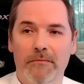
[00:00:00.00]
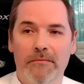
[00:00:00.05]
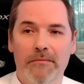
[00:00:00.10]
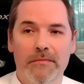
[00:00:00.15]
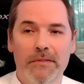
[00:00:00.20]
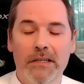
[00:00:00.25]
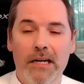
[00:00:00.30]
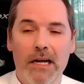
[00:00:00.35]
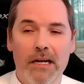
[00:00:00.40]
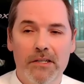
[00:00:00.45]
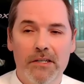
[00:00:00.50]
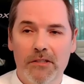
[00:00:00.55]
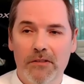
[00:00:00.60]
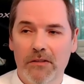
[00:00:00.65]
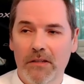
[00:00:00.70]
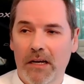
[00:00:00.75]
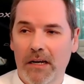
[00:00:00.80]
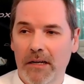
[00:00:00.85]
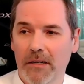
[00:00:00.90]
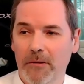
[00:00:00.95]

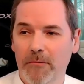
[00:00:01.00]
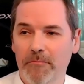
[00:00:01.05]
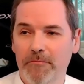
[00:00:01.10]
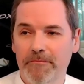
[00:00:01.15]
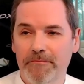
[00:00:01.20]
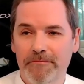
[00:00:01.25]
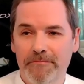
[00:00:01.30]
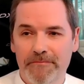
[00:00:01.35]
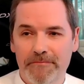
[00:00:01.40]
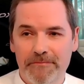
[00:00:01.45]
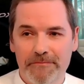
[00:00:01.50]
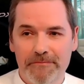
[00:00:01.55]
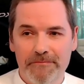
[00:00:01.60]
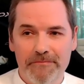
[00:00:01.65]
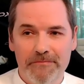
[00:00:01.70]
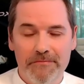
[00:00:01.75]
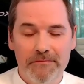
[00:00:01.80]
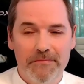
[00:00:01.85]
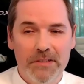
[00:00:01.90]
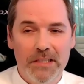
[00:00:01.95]
irrational
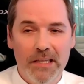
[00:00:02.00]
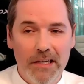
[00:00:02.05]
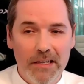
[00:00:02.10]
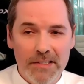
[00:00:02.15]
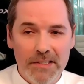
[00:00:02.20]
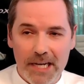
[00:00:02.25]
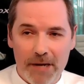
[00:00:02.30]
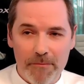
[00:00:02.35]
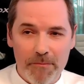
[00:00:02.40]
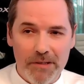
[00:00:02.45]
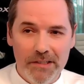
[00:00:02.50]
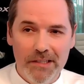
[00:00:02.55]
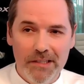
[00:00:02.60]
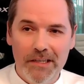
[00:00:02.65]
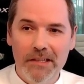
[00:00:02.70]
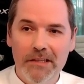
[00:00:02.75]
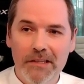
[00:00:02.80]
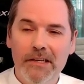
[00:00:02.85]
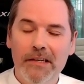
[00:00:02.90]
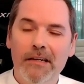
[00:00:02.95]
things happening
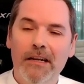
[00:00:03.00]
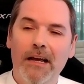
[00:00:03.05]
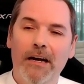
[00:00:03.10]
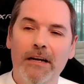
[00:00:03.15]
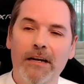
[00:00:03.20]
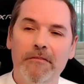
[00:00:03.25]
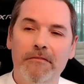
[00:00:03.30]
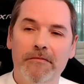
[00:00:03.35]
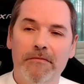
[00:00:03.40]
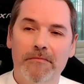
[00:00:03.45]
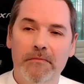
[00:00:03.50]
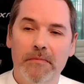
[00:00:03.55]
in their life,